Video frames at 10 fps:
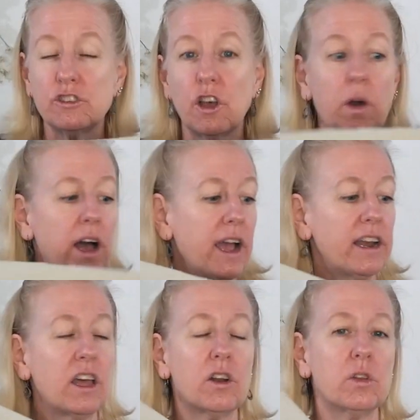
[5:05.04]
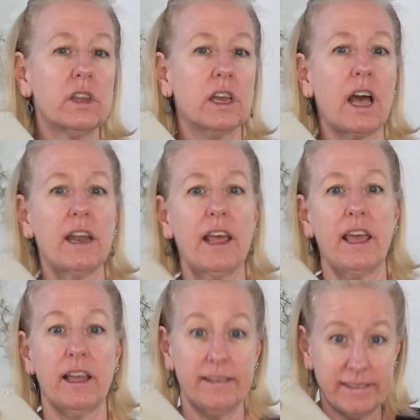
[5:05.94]
So I not only got
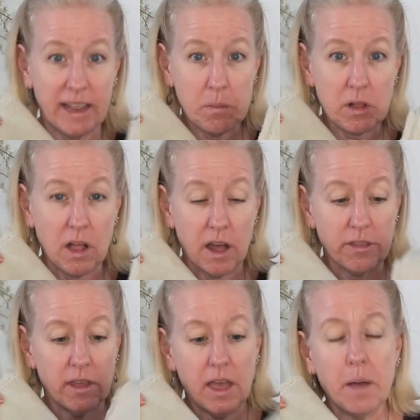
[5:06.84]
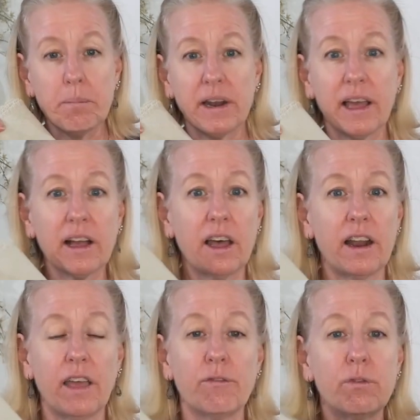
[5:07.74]
a tablecloth, but I
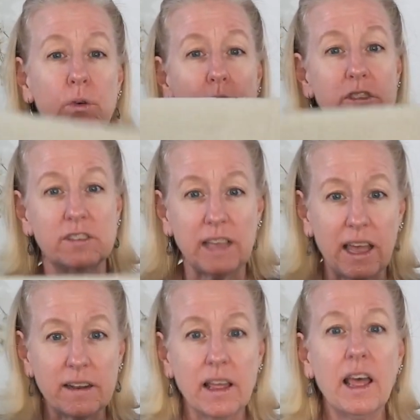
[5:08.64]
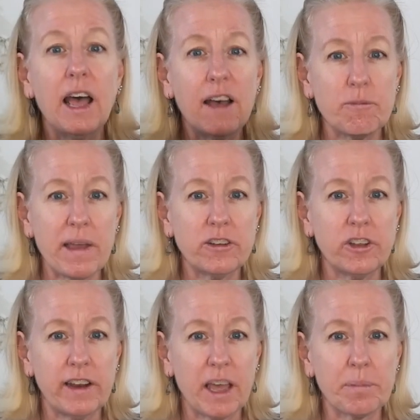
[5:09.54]
got a full set of
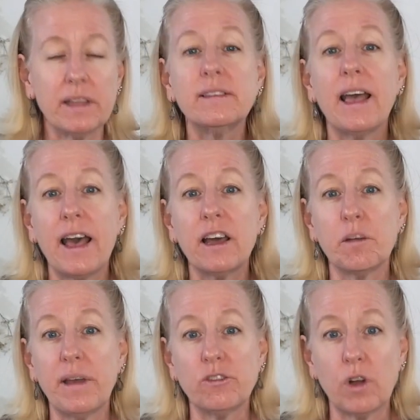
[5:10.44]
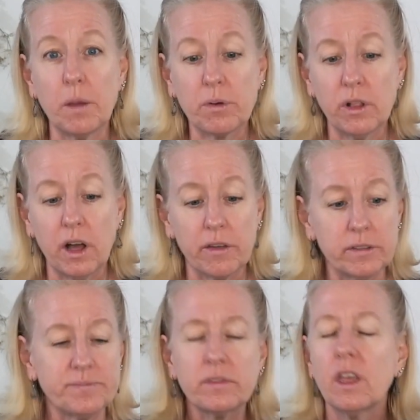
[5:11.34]
matching napkins out of my drop
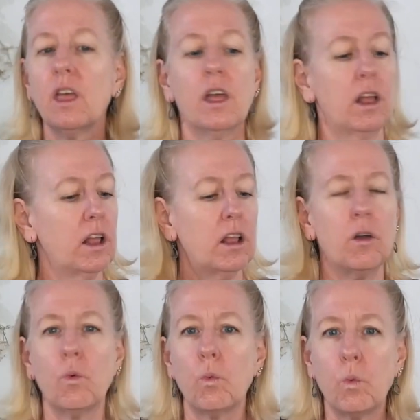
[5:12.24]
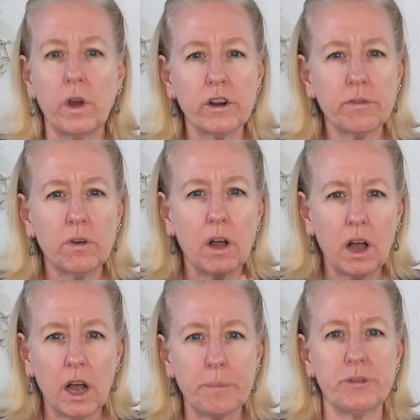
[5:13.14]
cloth. Wonderful
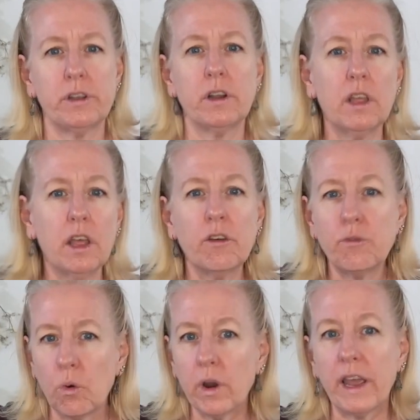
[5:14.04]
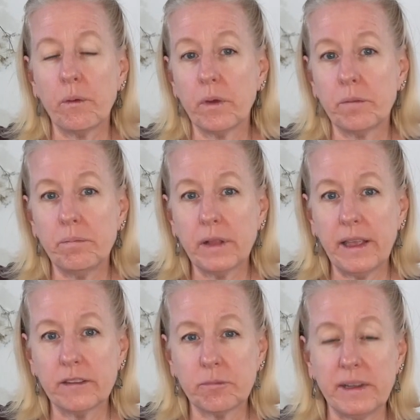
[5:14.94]
option for a
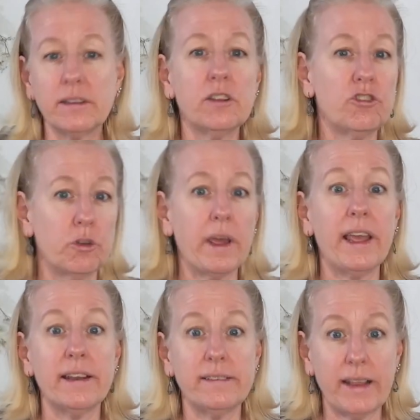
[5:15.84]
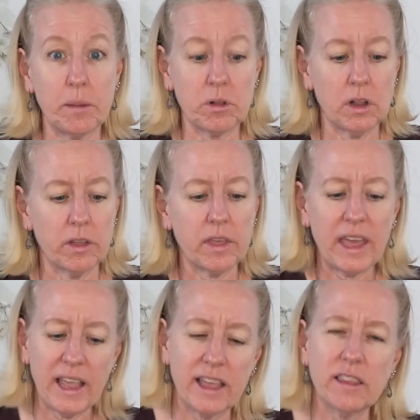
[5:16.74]
replacement to a tablecloth.
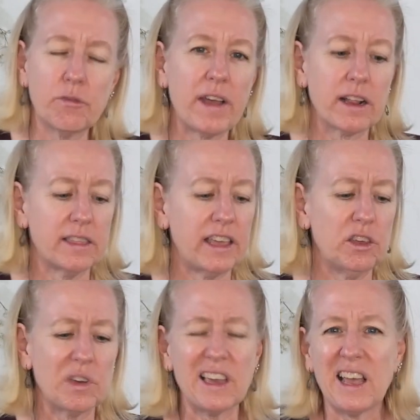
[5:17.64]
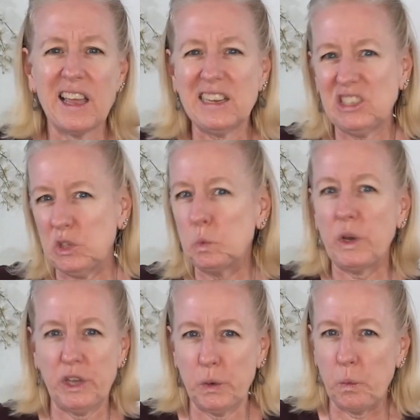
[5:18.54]
And the fact that you can kind of do
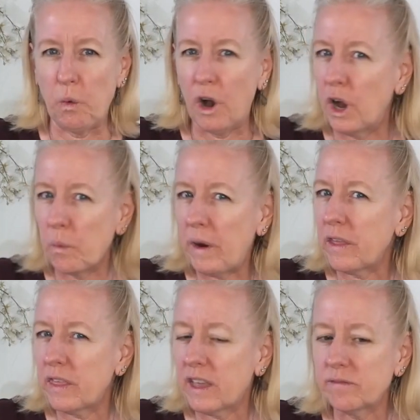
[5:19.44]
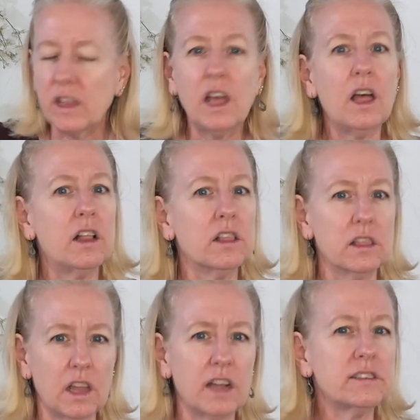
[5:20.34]
what you want with it,
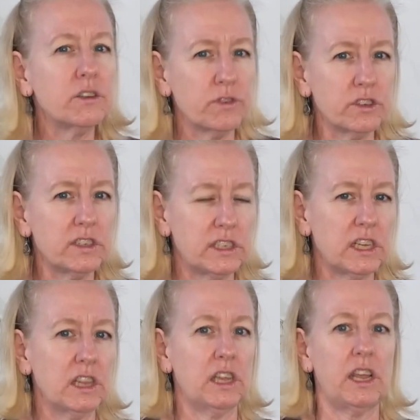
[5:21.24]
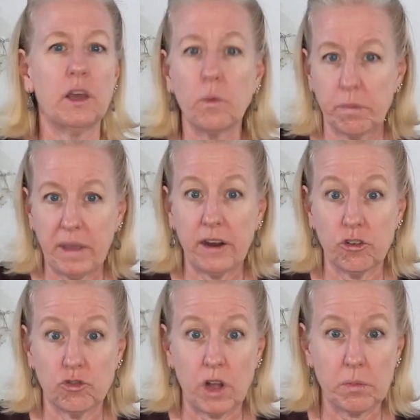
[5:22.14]
lots of versatility with
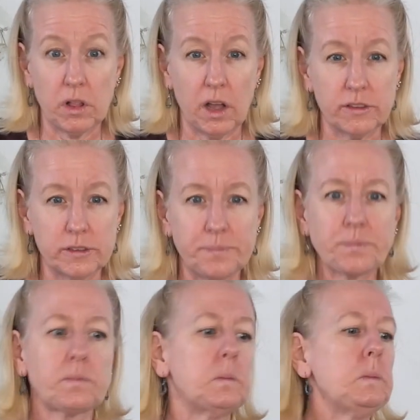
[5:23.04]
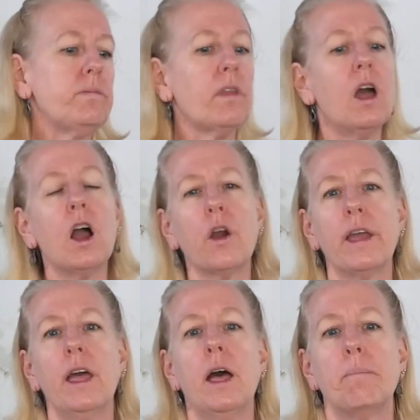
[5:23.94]
painter's drop cloths. All
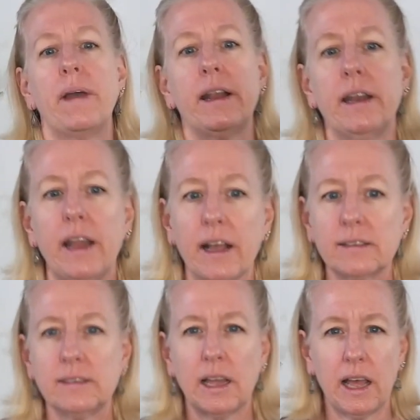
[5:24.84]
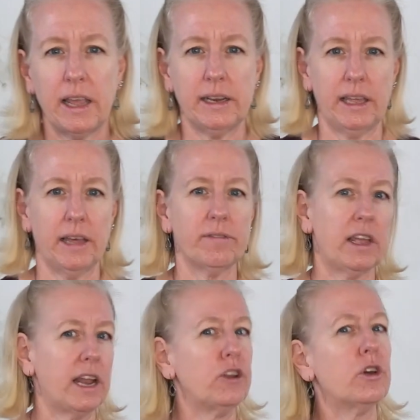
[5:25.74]
right, my next idea,
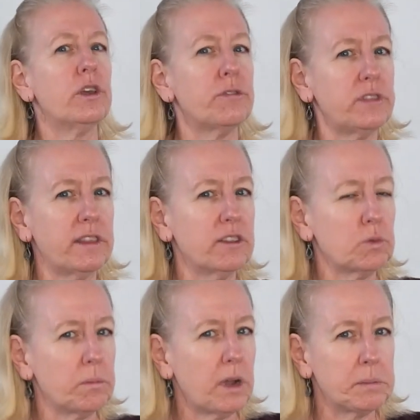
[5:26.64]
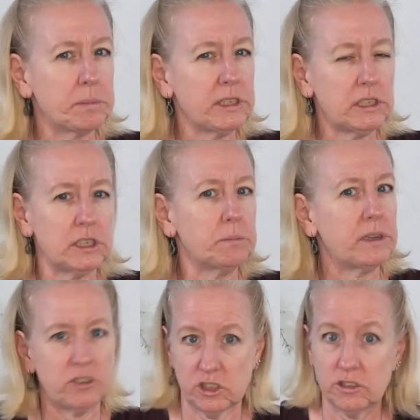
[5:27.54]
and I know you've seen this one probably too,
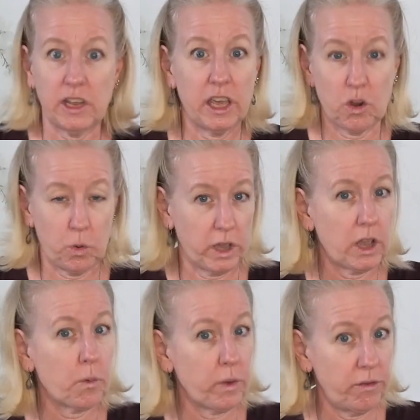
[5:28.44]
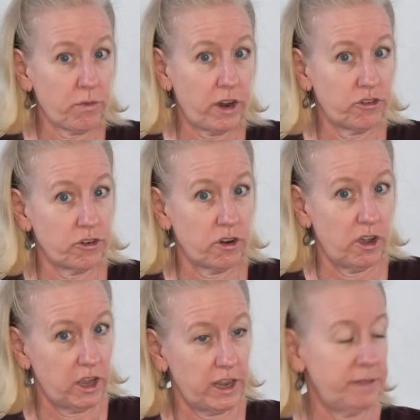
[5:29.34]
but just a quick refresher
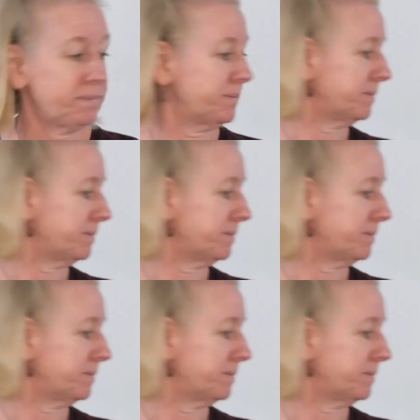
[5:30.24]
on it,